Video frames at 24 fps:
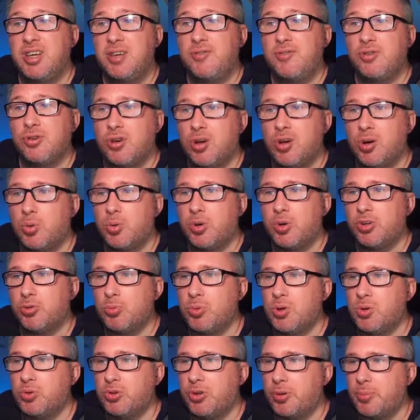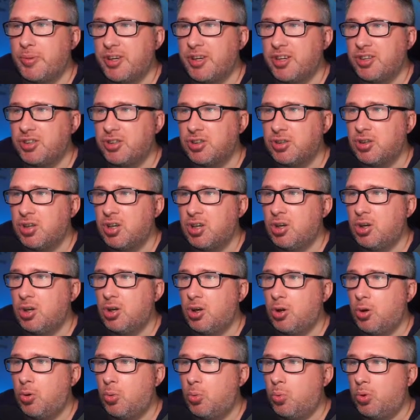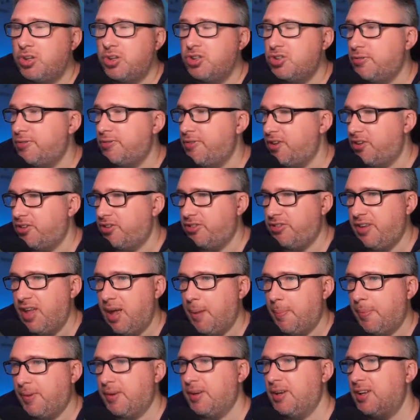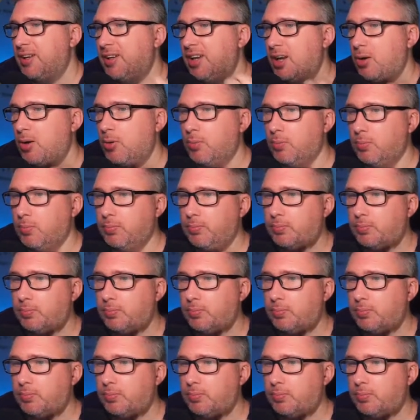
if your goal is world domination, what is your first step? Now,